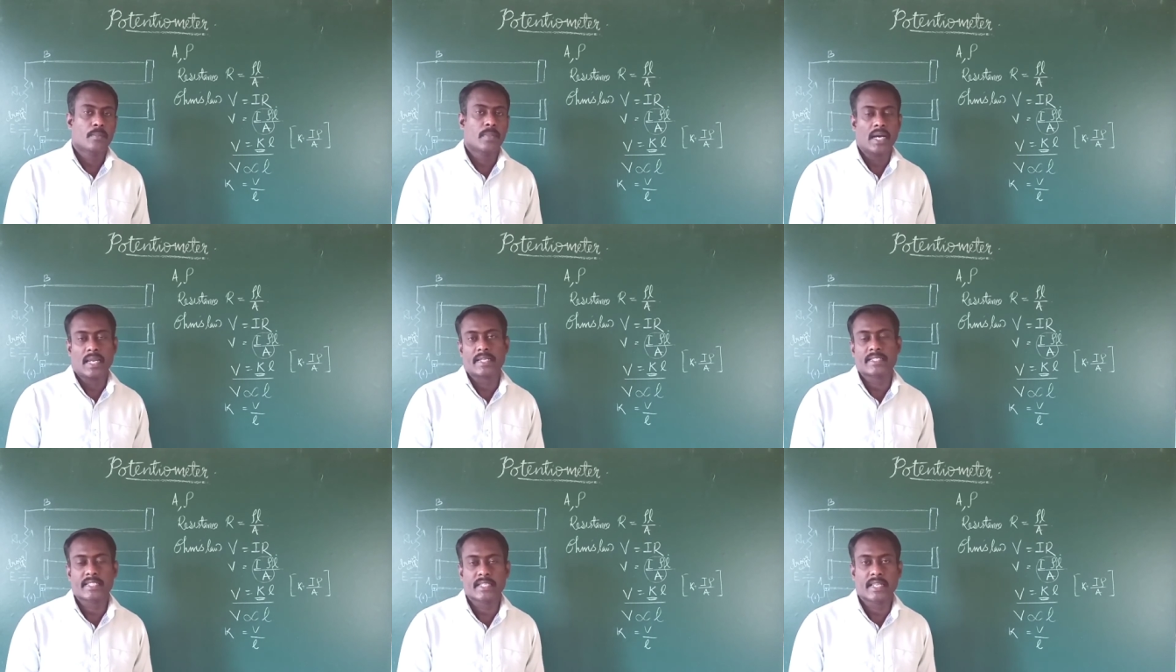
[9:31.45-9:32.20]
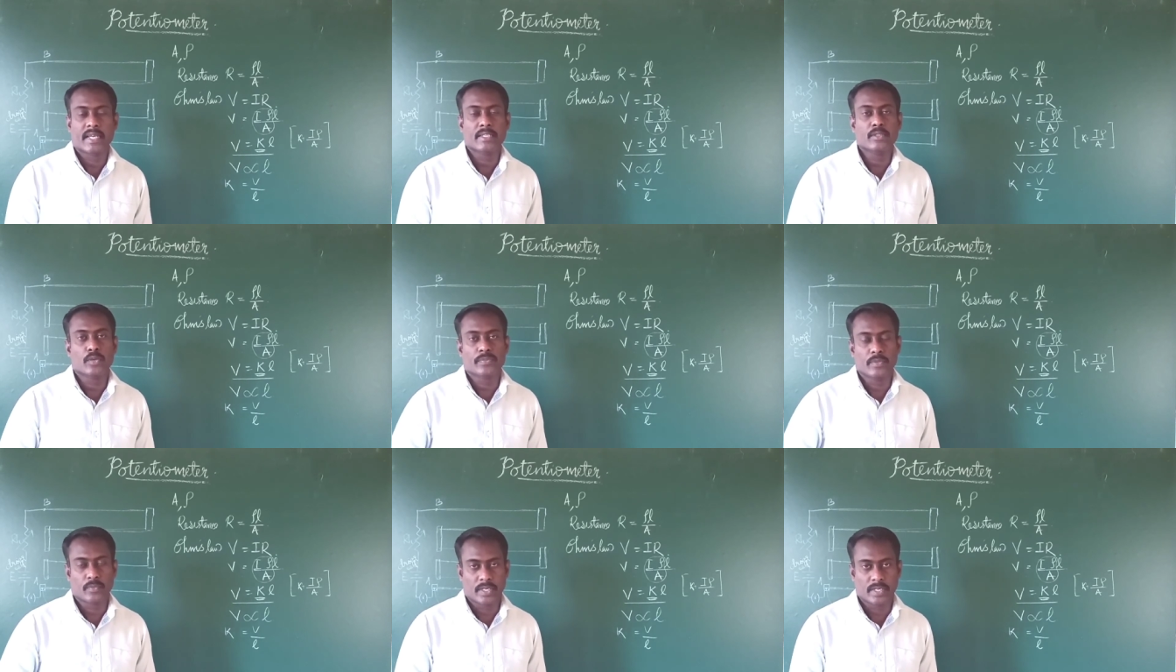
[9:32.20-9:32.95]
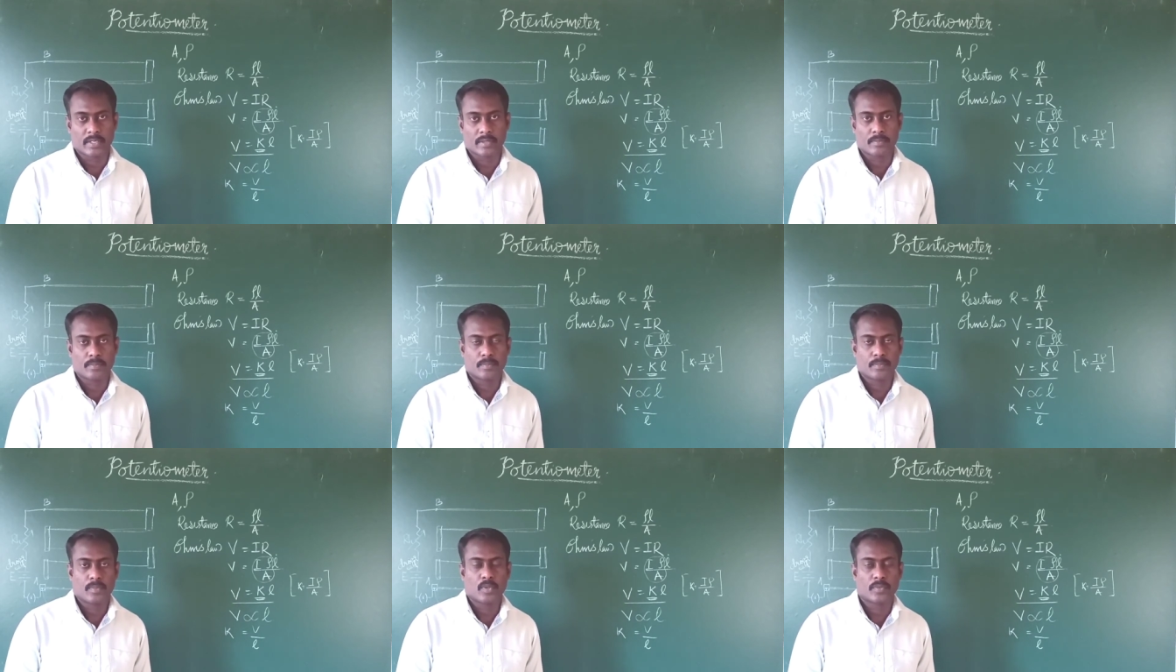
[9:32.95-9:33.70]
balancing length of the wire
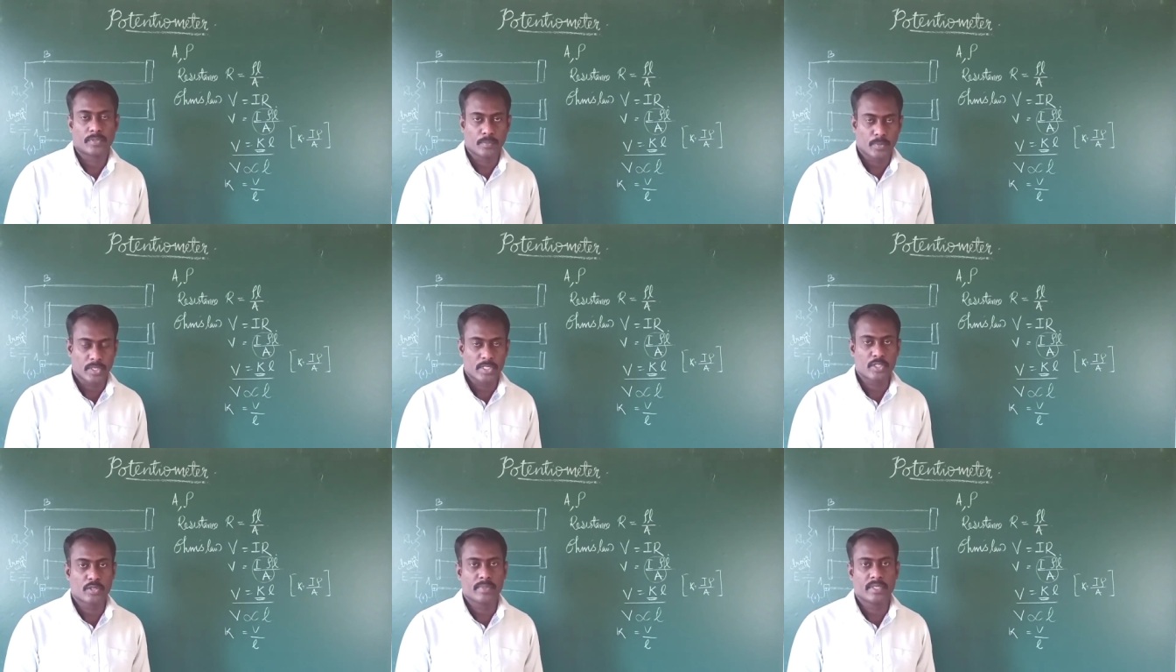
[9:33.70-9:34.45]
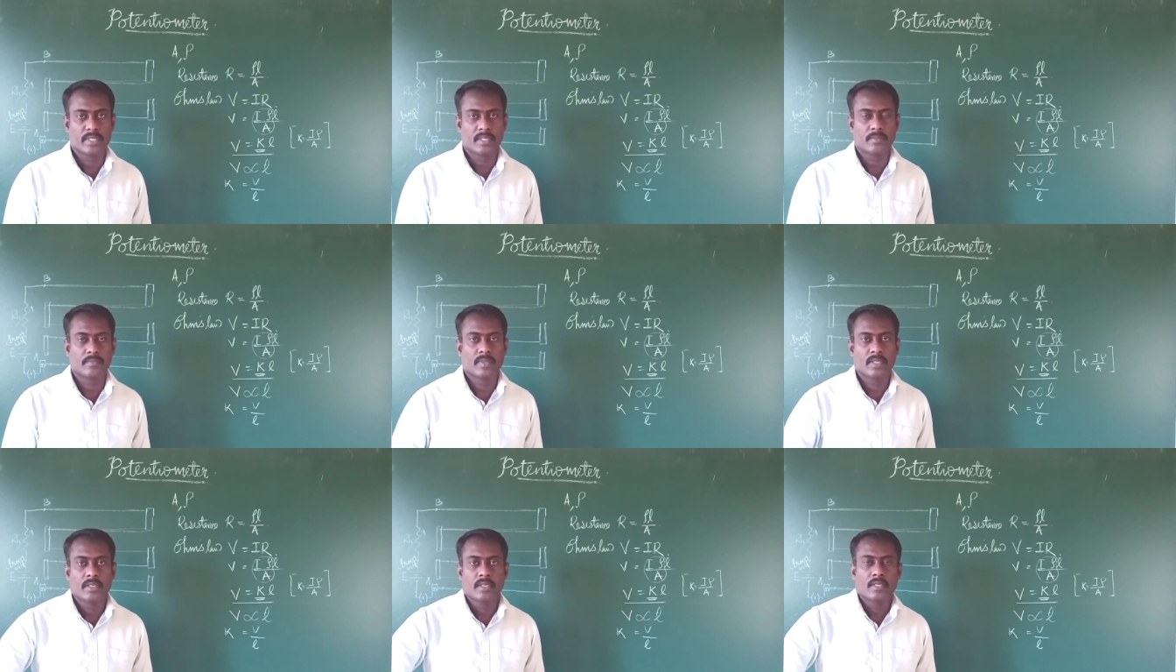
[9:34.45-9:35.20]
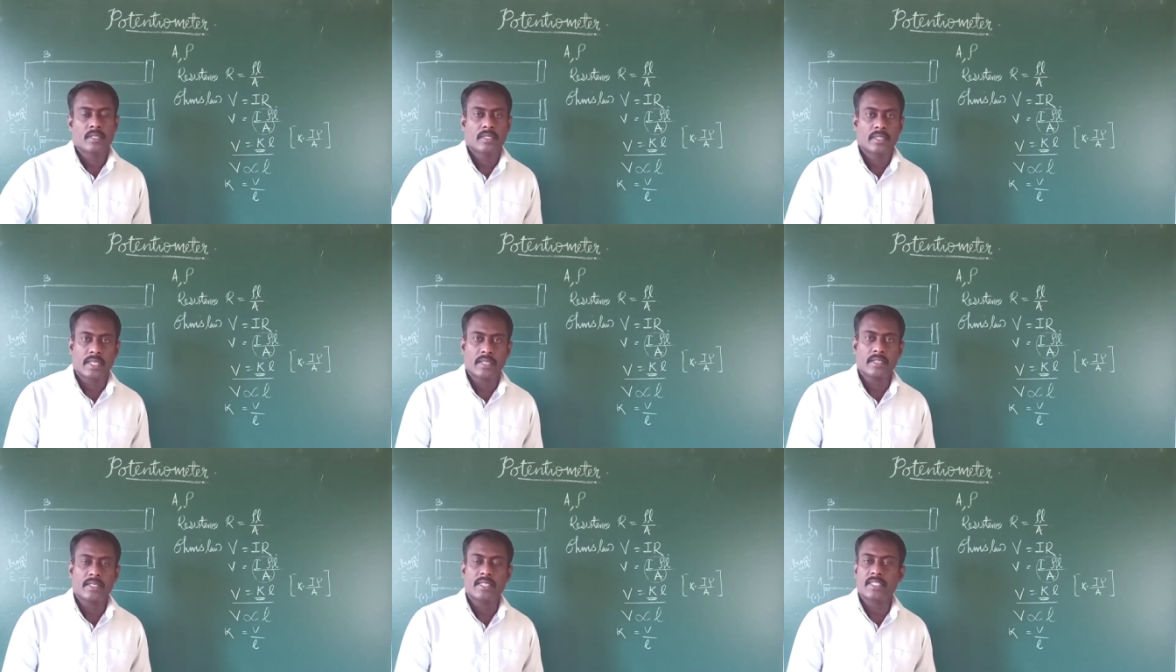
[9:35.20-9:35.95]
of the potentiometer,
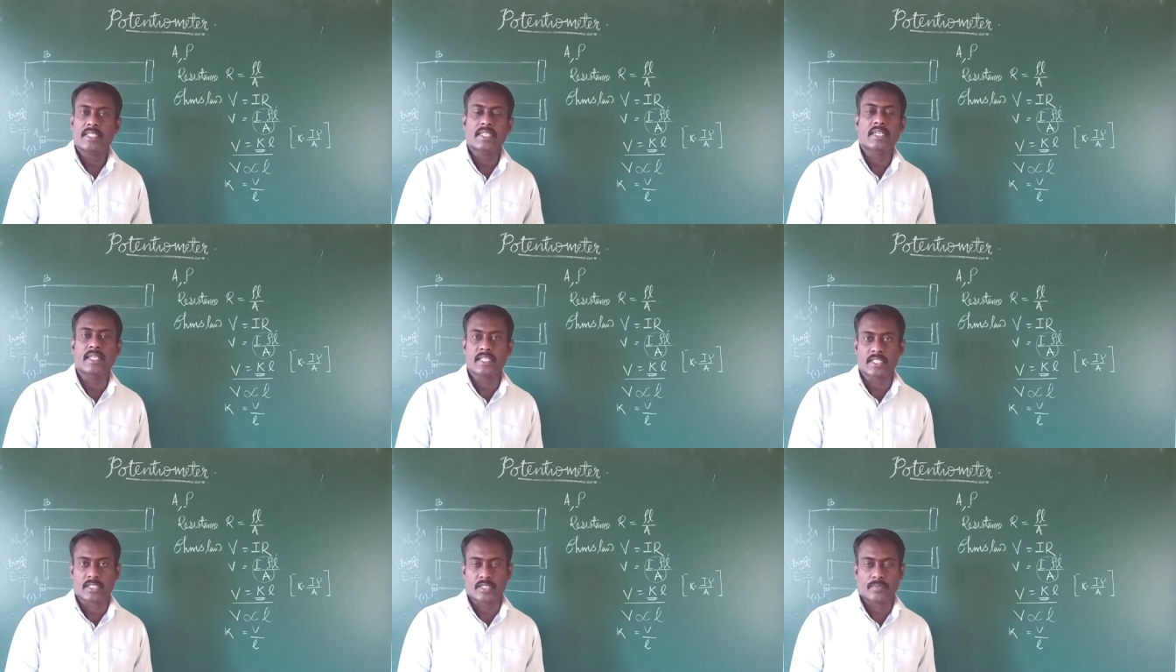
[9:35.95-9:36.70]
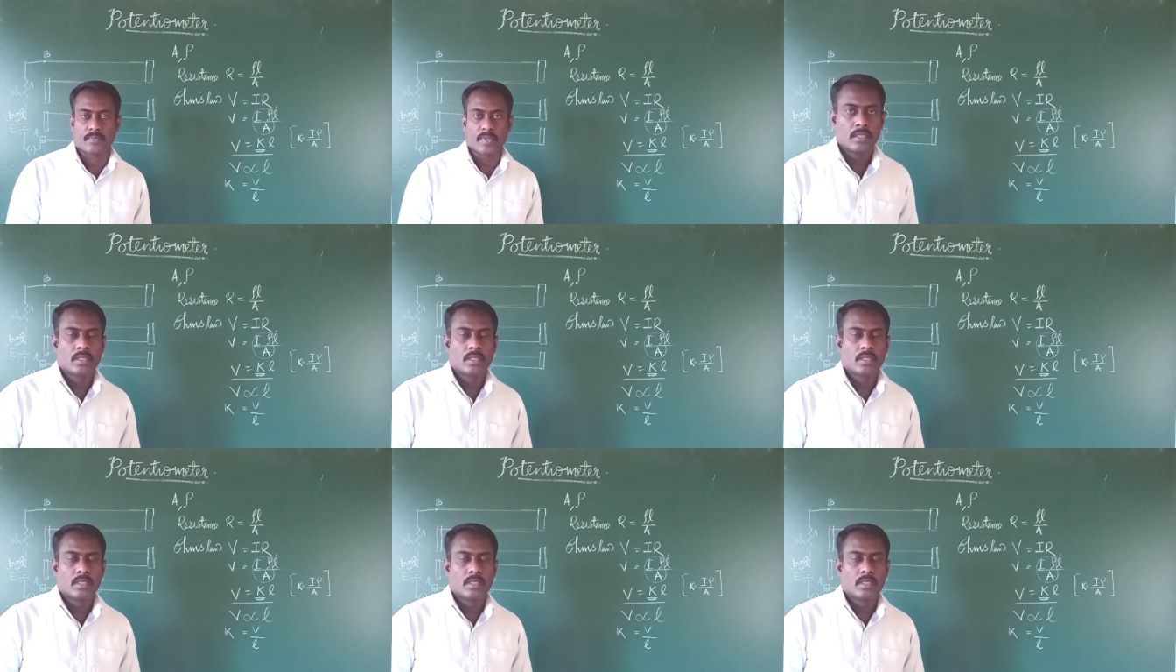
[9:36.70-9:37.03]
then it is increases.